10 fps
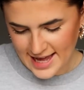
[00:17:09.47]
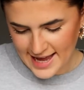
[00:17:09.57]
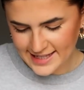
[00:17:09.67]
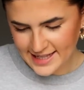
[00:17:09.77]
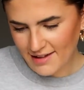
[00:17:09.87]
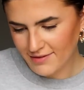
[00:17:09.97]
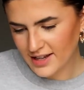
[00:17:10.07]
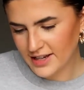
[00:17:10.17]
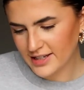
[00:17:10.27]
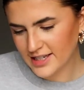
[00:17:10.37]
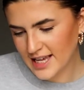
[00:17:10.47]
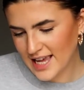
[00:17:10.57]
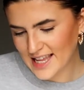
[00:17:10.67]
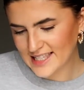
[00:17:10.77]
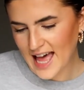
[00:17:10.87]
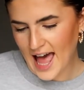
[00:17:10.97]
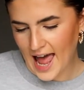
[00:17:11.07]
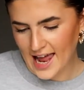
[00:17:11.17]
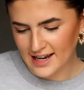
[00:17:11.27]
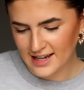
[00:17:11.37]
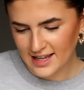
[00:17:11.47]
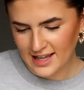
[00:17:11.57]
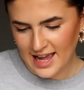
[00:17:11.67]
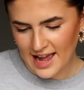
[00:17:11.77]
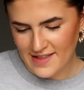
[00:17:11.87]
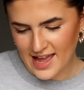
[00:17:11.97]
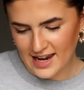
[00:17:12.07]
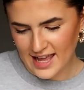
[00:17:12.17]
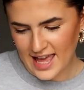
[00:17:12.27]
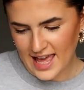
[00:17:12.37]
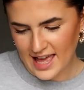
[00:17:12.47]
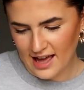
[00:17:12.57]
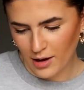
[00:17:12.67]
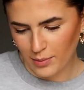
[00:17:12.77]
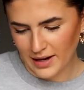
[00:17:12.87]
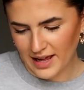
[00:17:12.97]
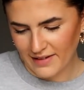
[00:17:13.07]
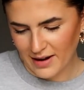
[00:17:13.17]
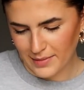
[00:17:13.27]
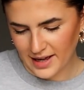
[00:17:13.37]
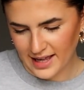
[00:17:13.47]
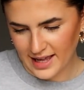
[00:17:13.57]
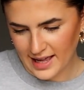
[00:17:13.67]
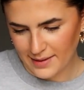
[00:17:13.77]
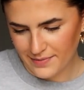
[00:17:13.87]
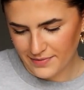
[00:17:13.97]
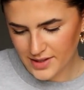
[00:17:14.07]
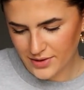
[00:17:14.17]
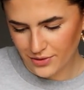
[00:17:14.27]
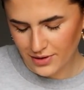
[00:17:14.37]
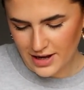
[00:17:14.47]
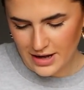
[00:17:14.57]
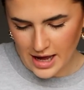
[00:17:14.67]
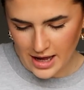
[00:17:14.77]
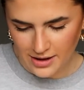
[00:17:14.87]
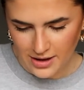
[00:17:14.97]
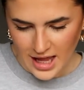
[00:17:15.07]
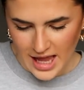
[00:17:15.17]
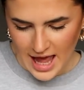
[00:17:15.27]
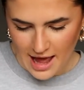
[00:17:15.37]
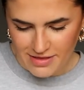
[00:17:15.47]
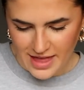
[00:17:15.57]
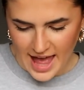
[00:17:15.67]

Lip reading: year seven to year 10. And then here, I'll blur out my school logo. And